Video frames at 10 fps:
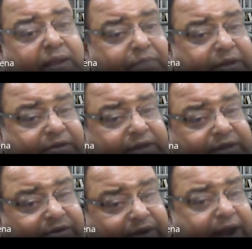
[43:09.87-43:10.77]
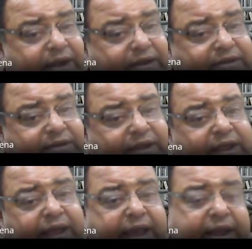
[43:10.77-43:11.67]
business trends,
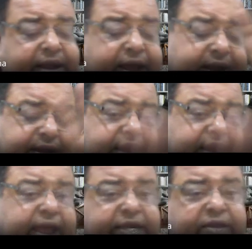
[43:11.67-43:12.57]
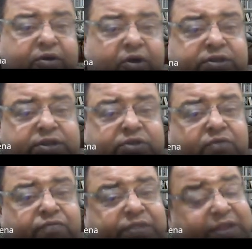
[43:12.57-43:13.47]
and underlying causes of
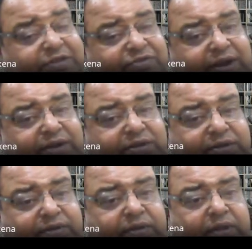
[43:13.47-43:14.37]
these trends.